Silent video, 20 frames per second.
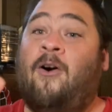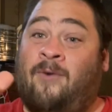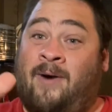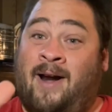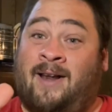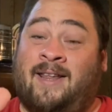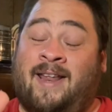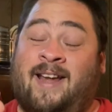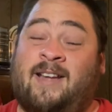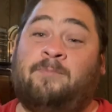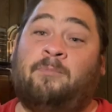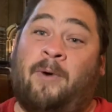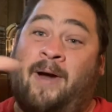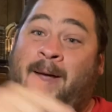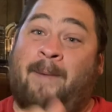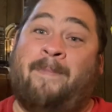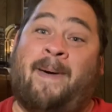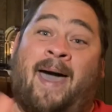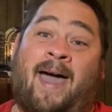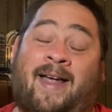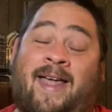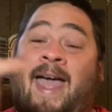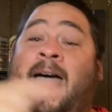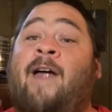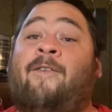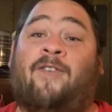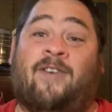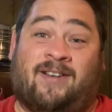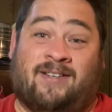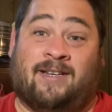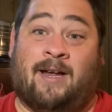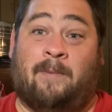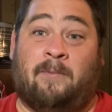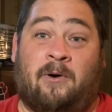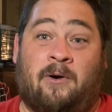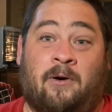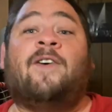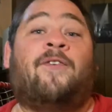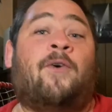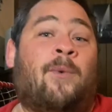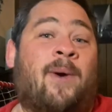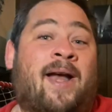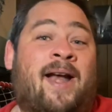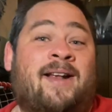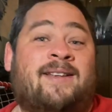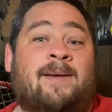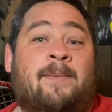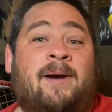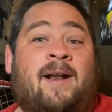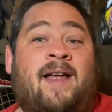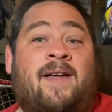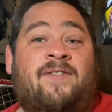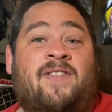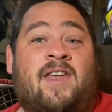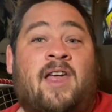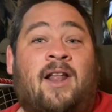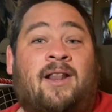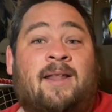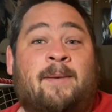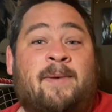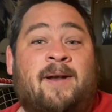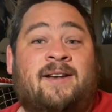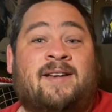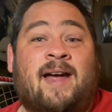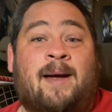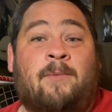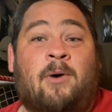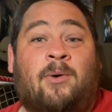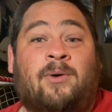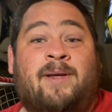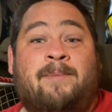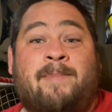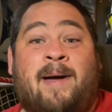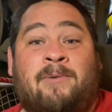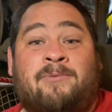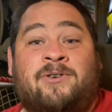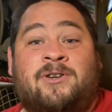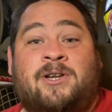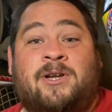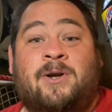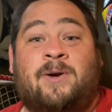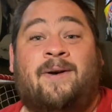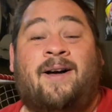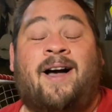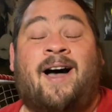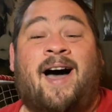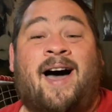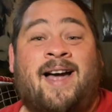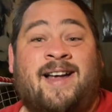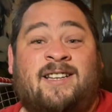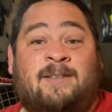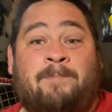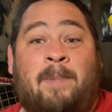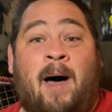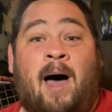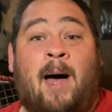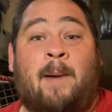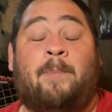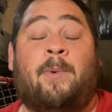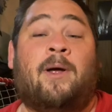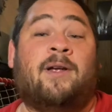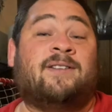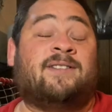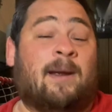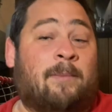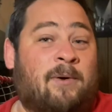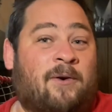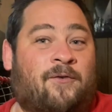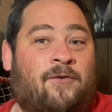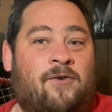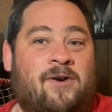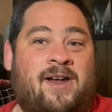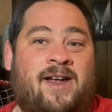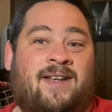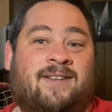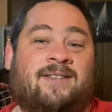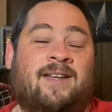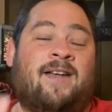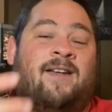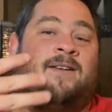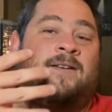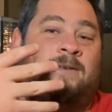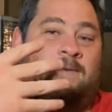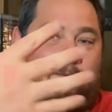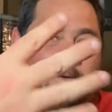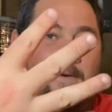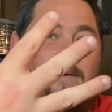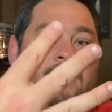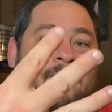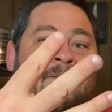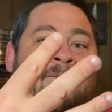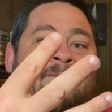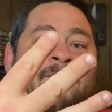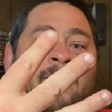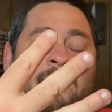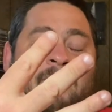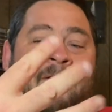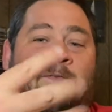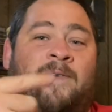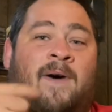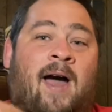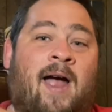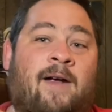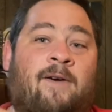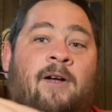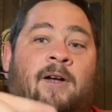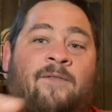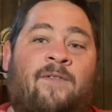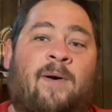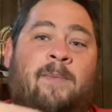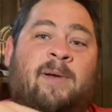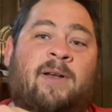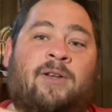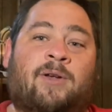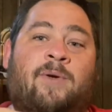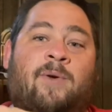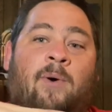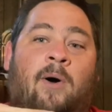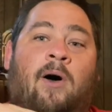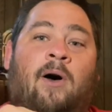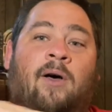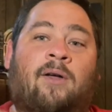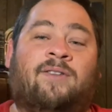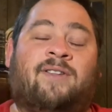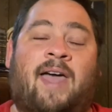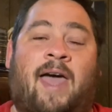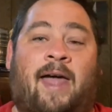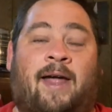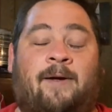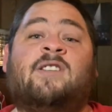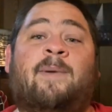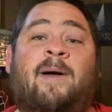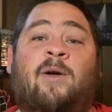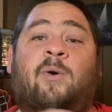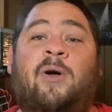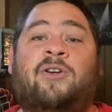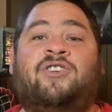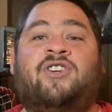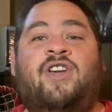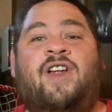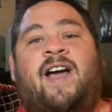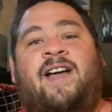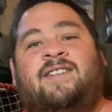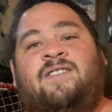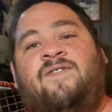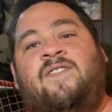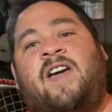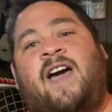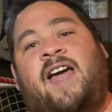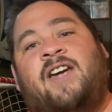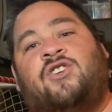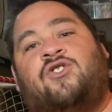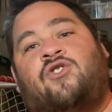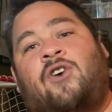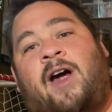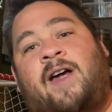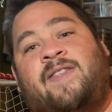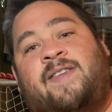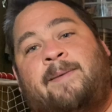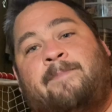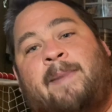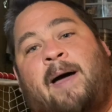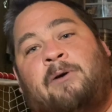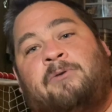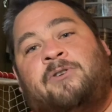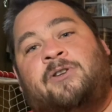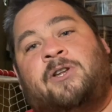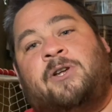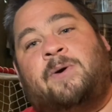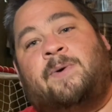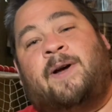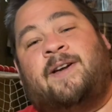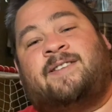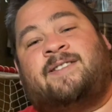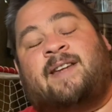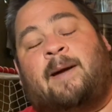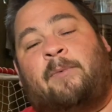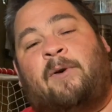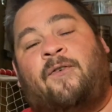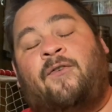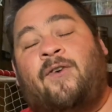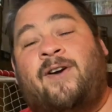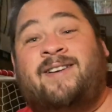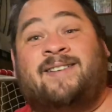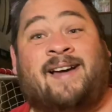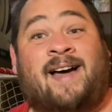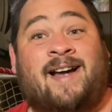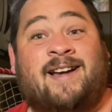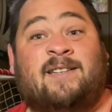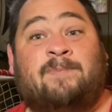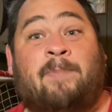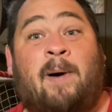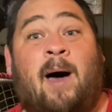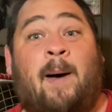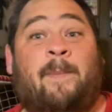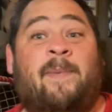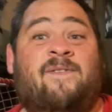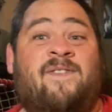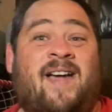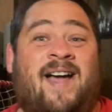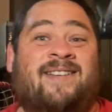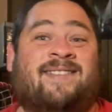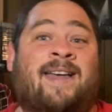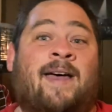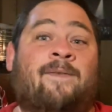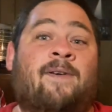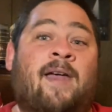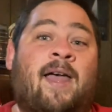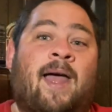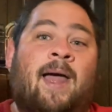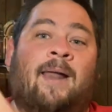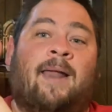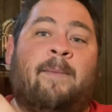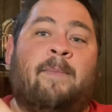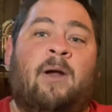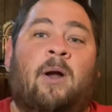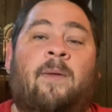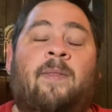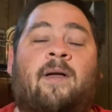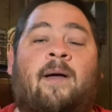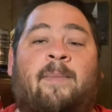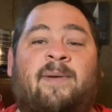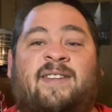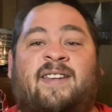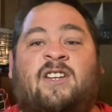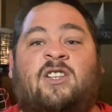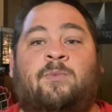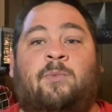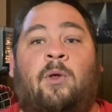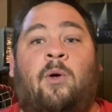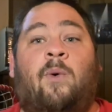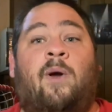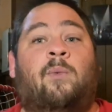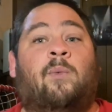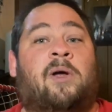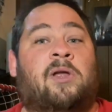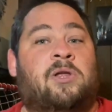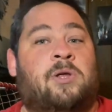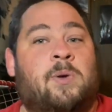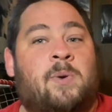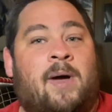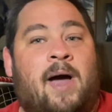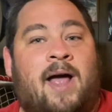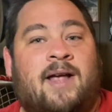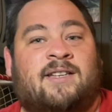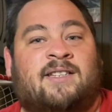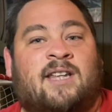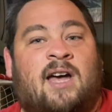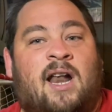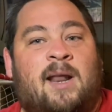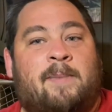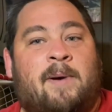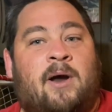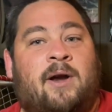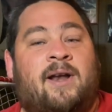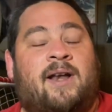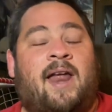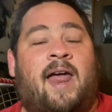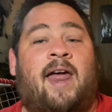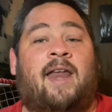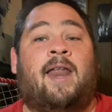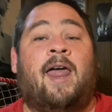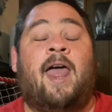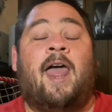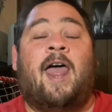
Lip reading: or at least bring it back every summer. So for ratings, I'm gonna give the limited time only Mountain Dew Ice Pop Summer Freeze 5 out of 5 from me to you all day. So my question to you guys, if you guys tried the Mountain Dew Summer Freeze Ice Pop, if you guys have, let me know in the comment section below on what you guys thought about it, and